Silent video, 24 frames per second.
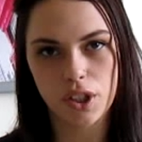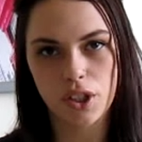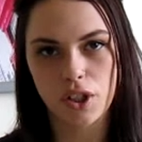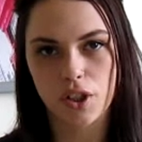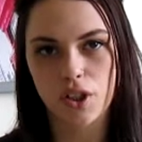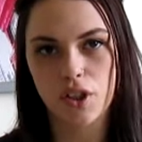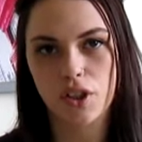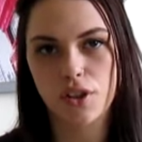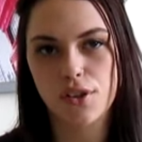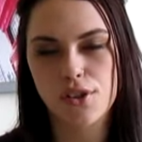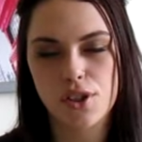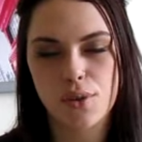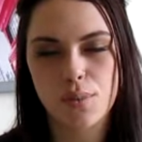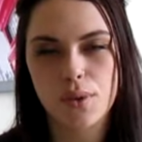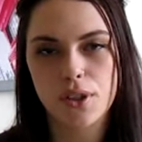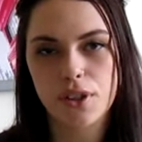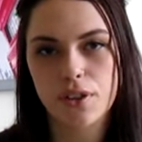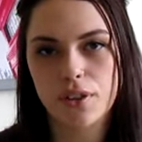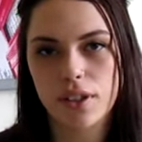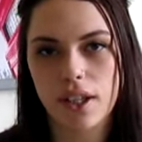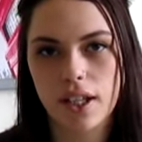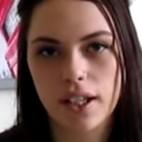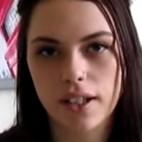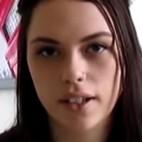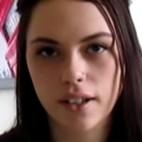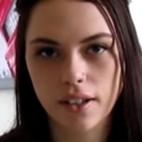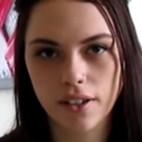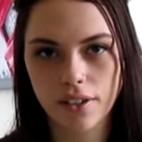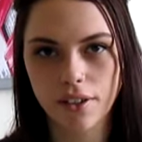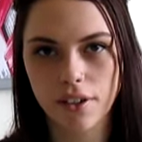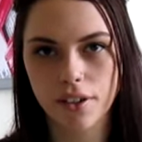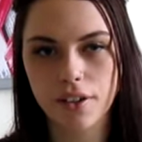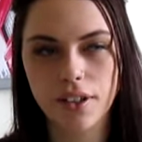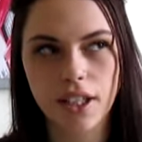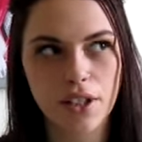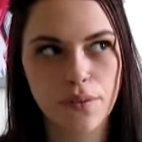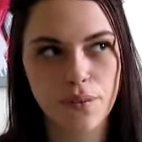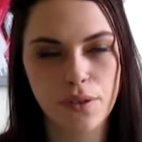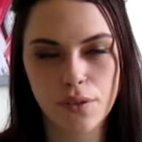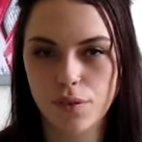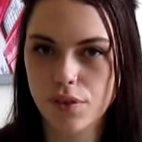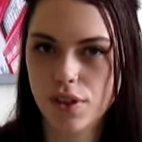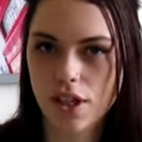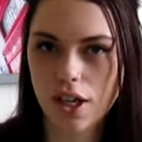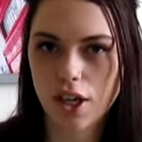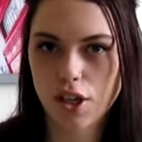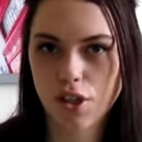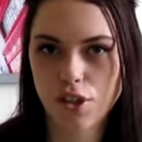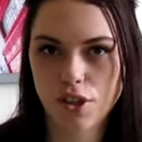you know, you do when you're like, I don't know, like 15,